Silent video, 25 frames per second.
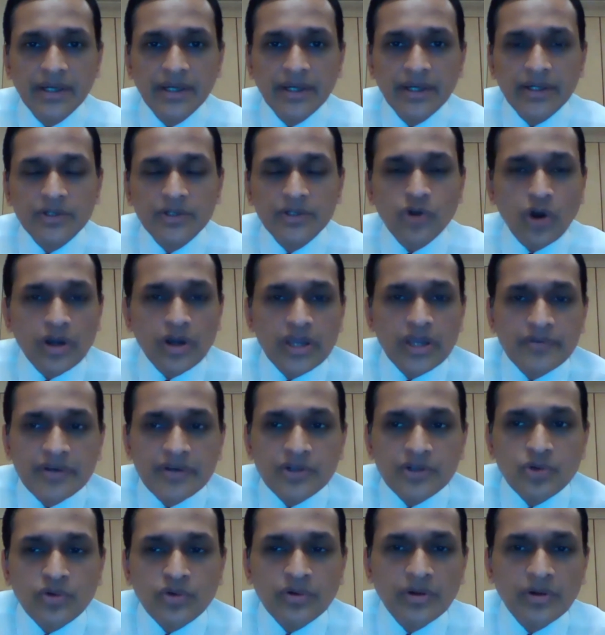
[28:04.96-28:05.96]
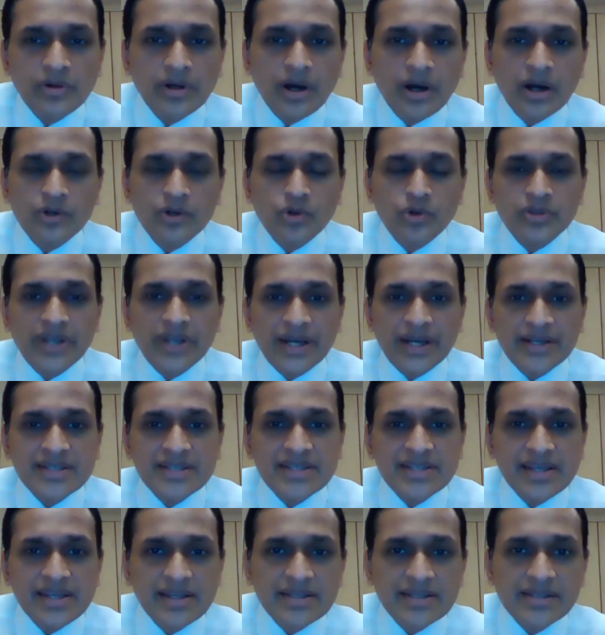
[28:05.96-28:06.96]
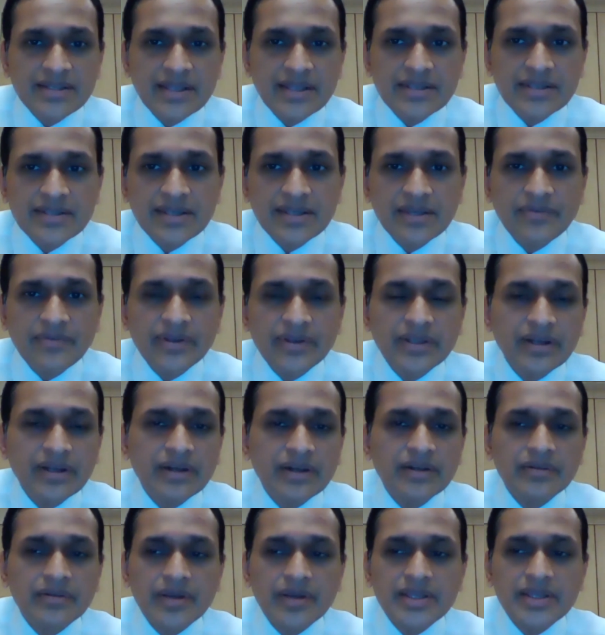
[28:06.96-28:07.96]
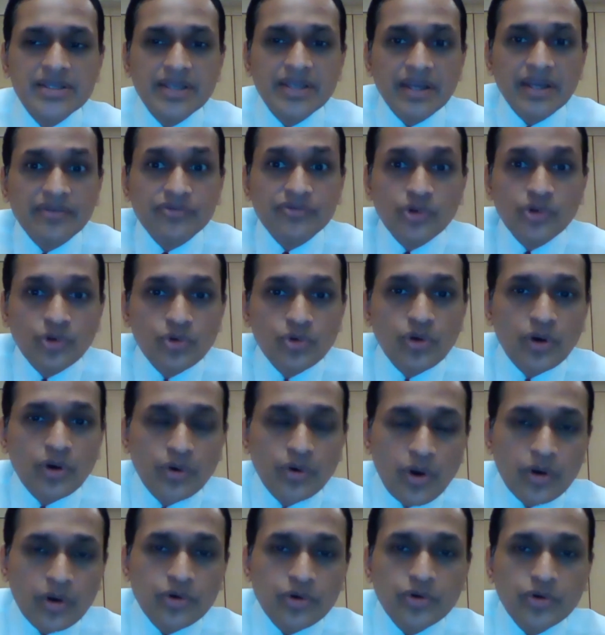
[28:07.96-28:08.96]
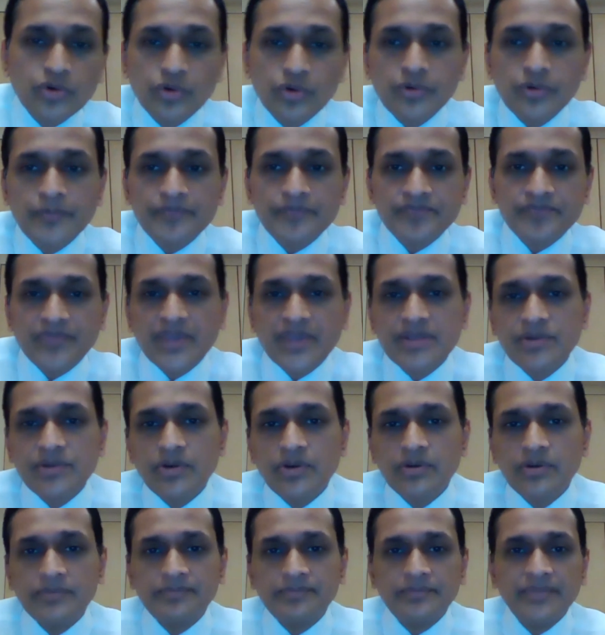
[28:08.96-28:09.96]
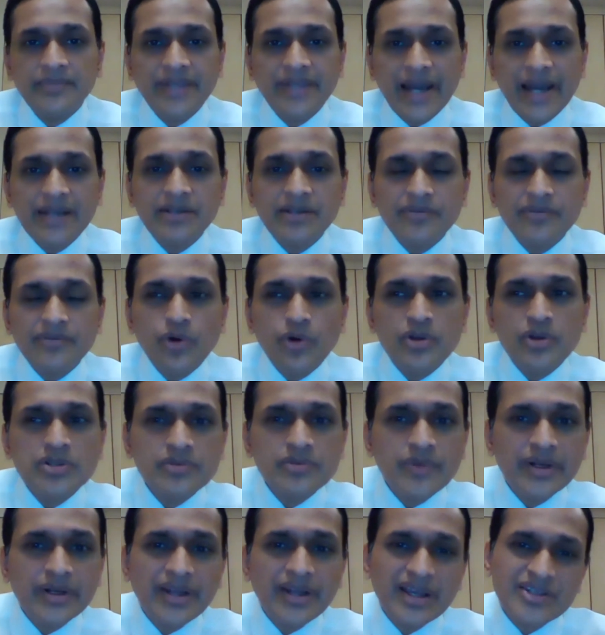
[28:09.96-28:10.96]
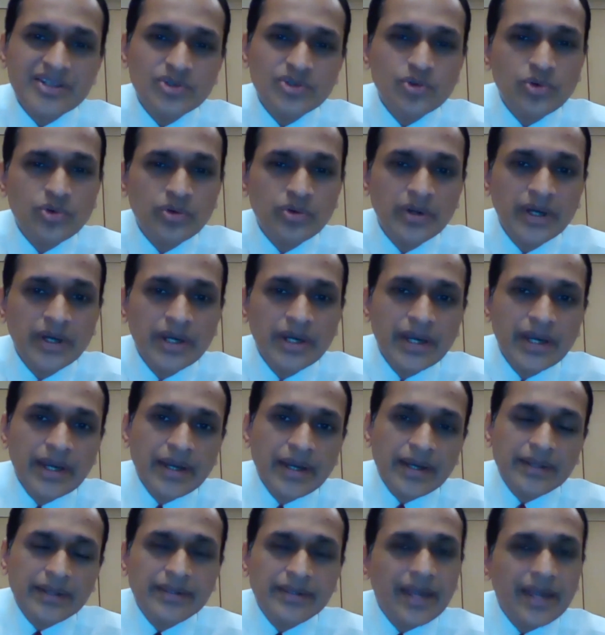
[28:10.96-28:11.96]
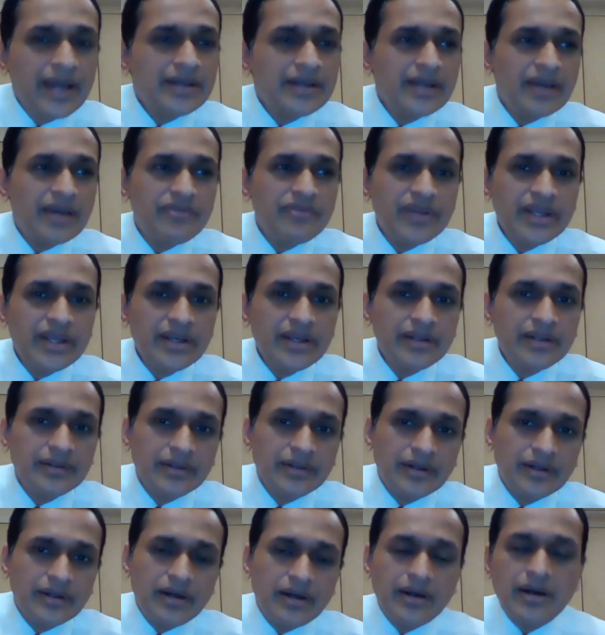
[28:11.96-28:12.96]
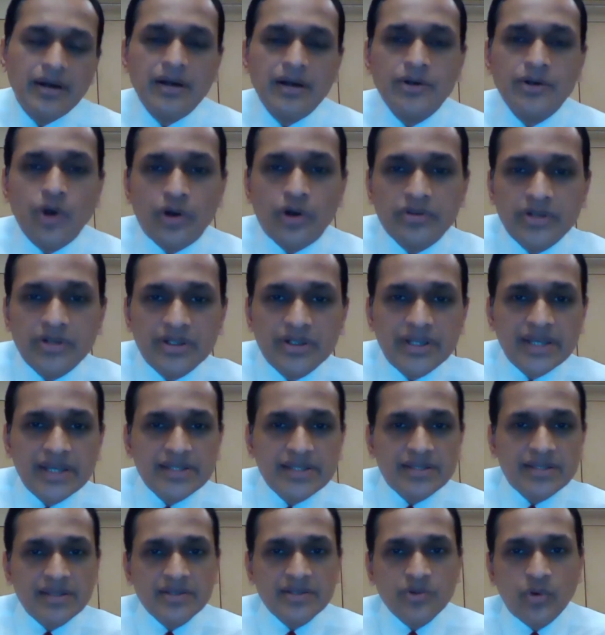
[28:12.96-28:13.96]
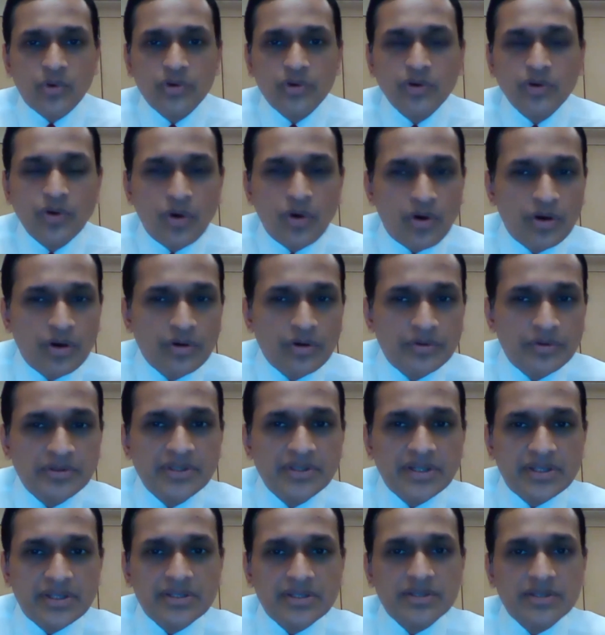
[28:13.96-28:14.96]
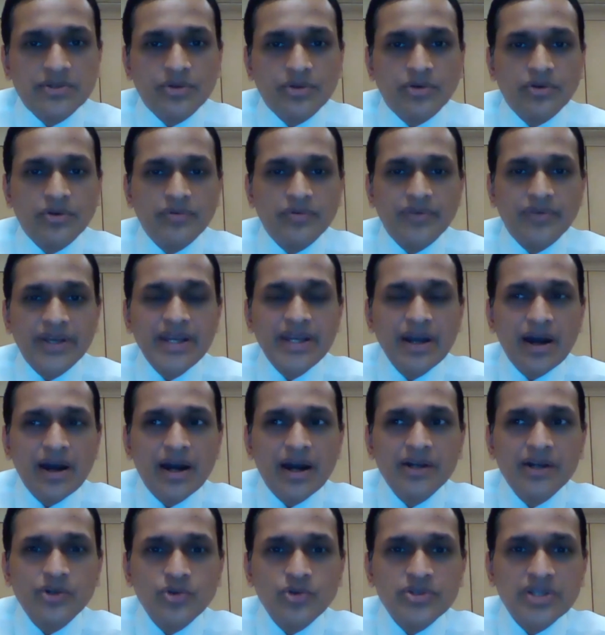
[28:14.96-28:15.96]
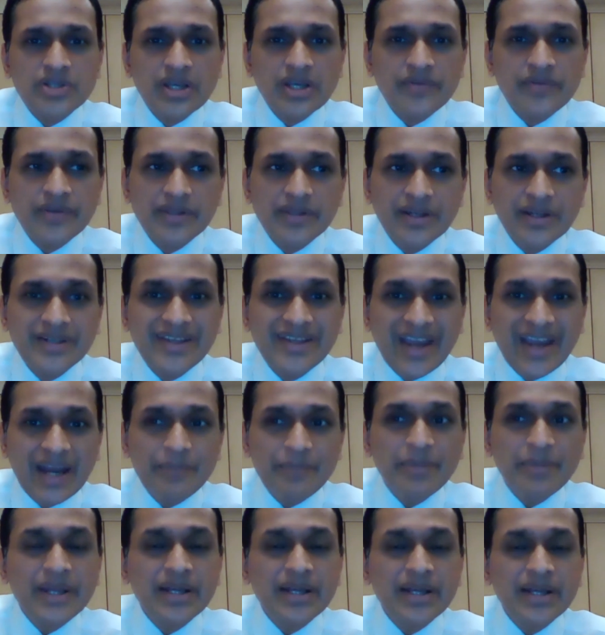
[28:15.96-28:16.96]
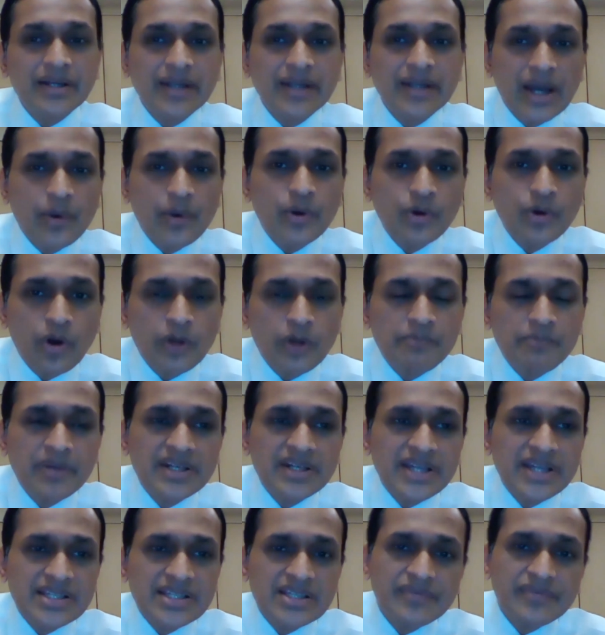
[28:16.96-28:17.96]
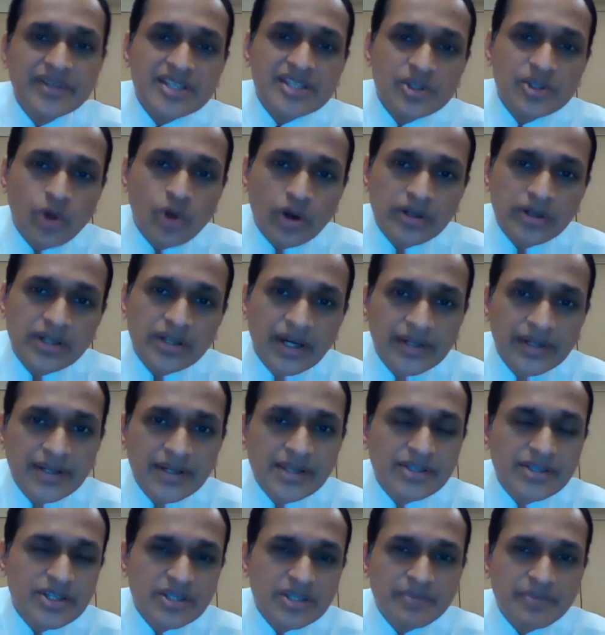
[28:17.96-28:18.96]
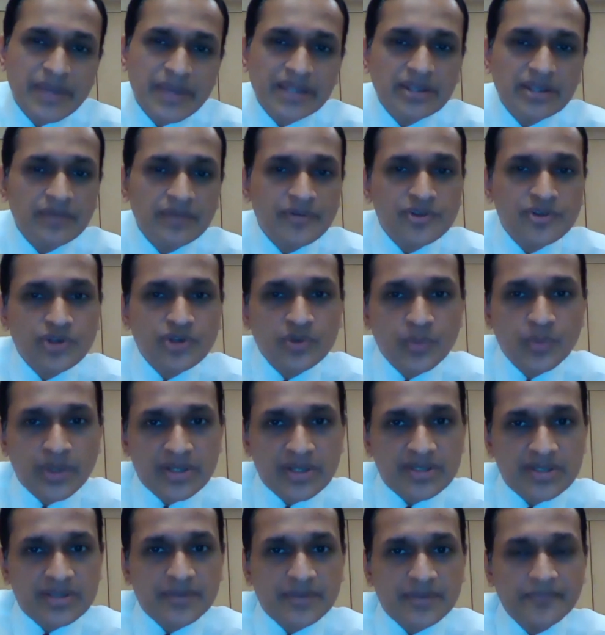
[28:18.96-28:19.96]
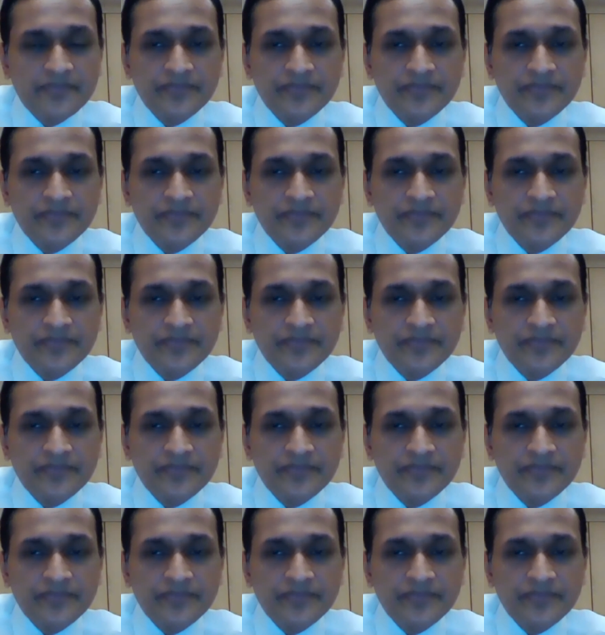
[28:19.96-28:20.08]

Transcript: talk even to the anesthetist and see whether it's safe to do or not to do. So that, of course, one has to, that every doctor takes his own call on this. So very hard to say whether it can be done now or not. But yes, if it's not done, it'll just make the vision worse.